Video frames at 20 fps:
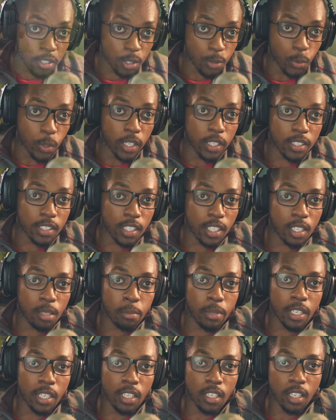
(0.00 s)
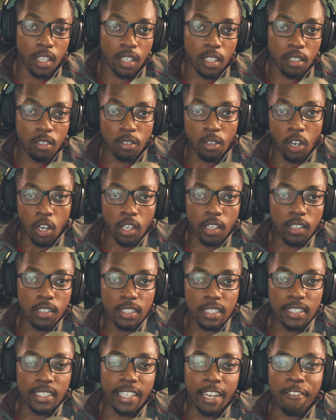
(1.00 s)
one is going to be a little
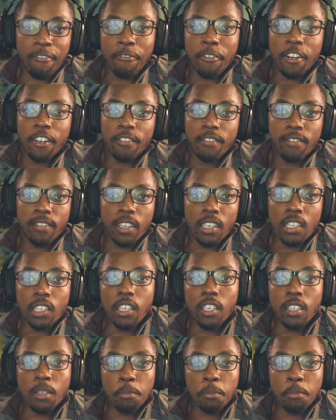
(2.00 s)
different feeling.